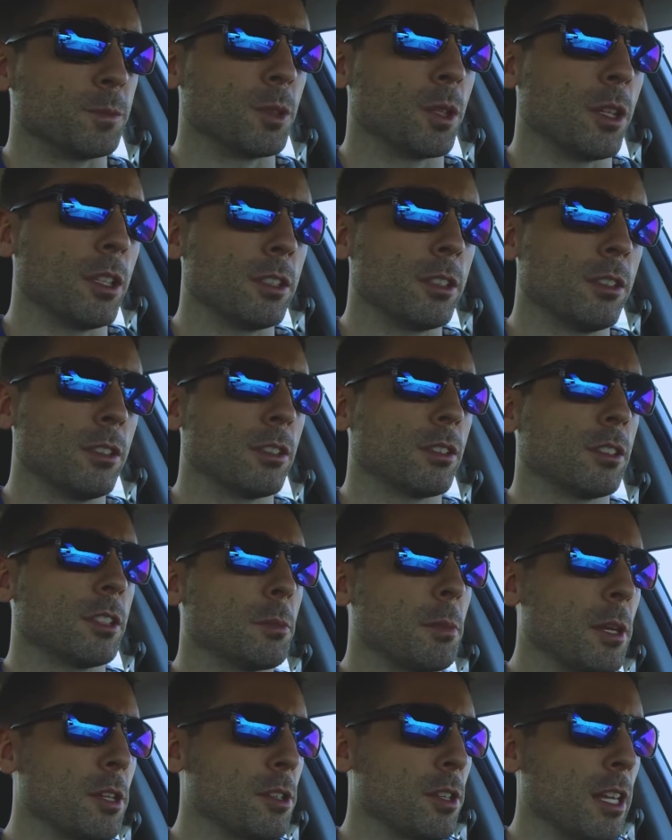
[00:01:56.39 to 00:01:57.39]
So this is
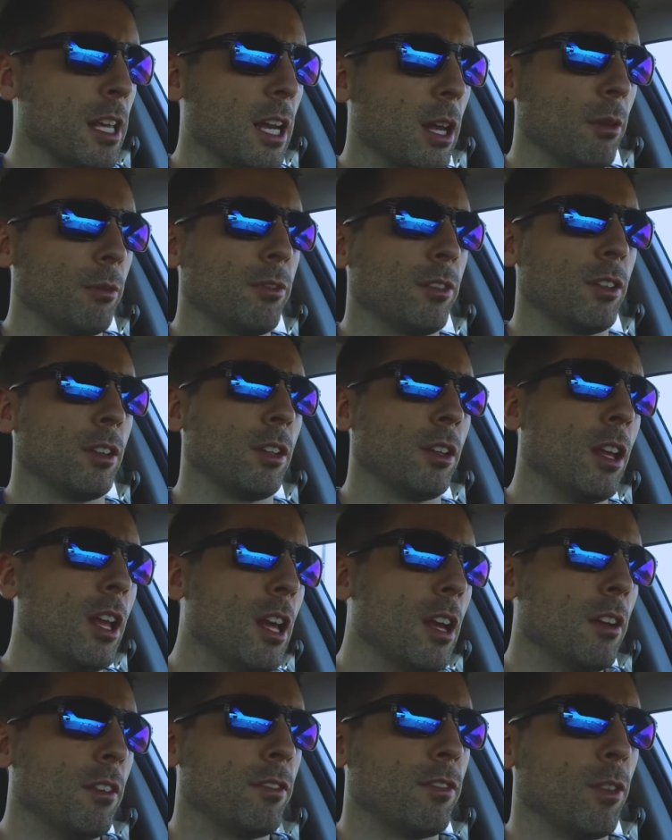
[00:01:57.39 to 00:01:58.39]
especially helpful
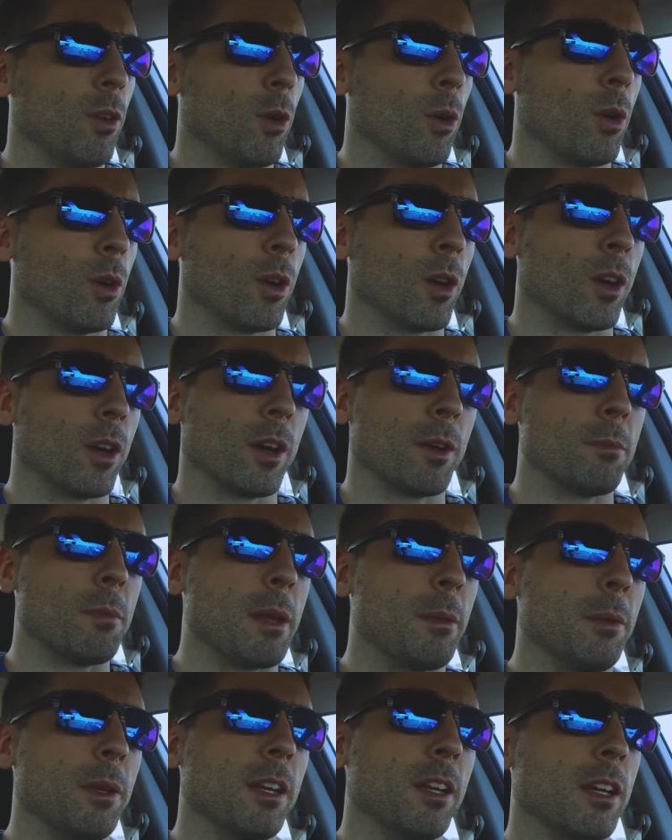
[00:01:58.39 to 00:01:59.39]
for
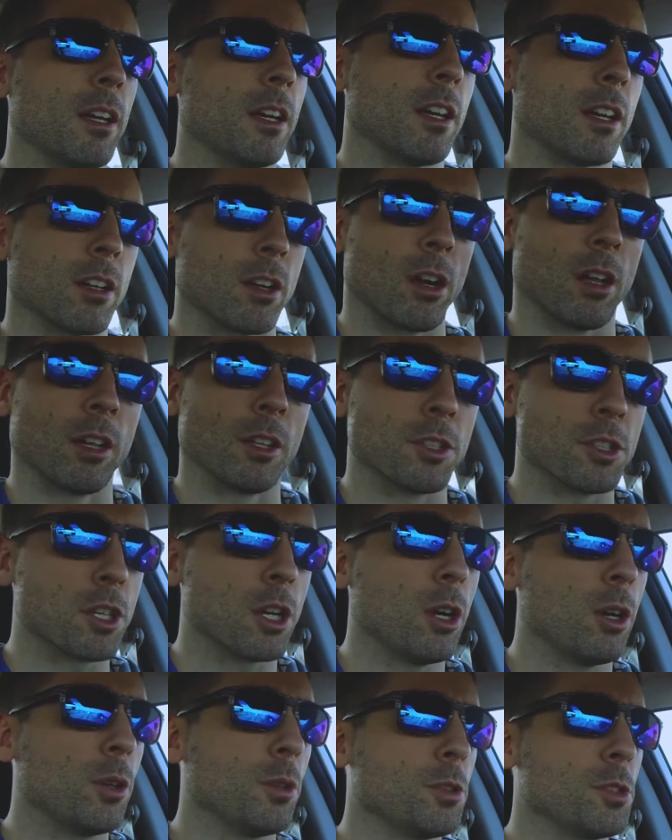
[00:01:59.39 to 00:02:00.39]
maybe a
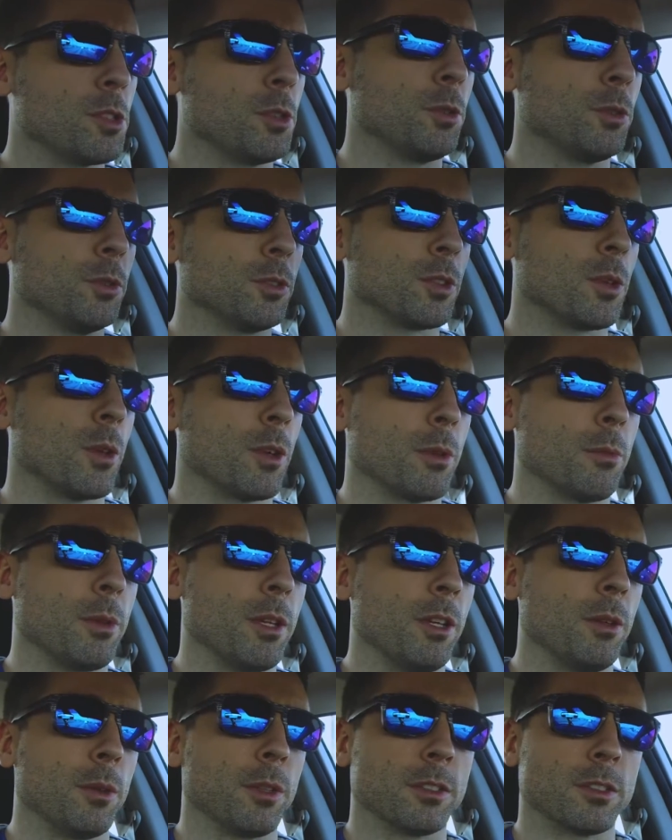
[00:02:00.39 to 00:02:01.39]
college coach who's going to
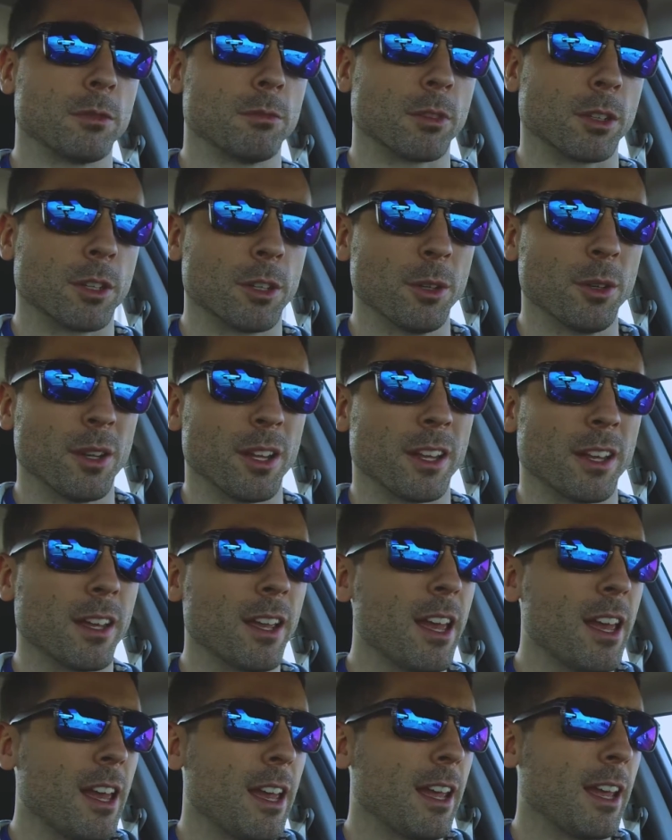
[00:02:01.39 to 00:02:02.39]
be doing some
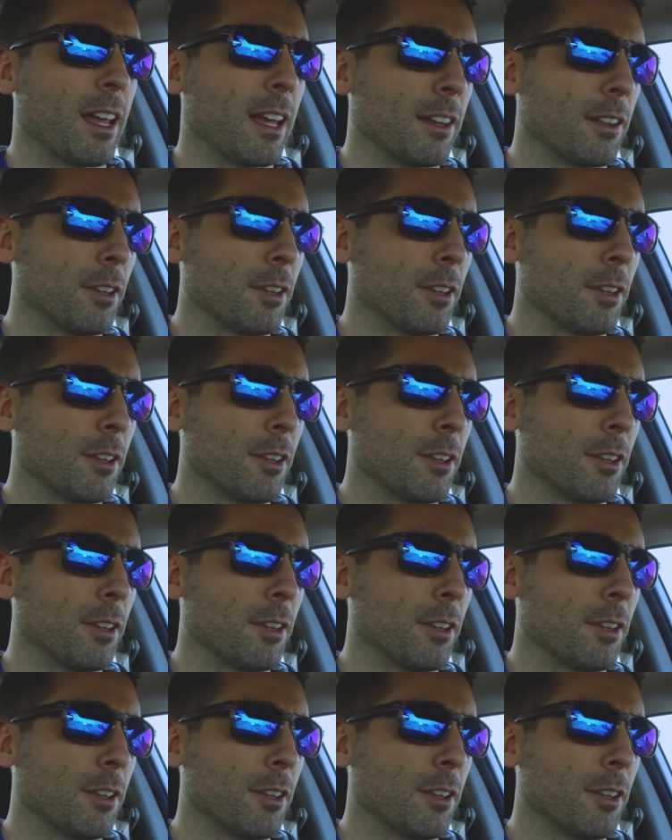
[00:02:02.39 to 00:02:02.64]
recruiting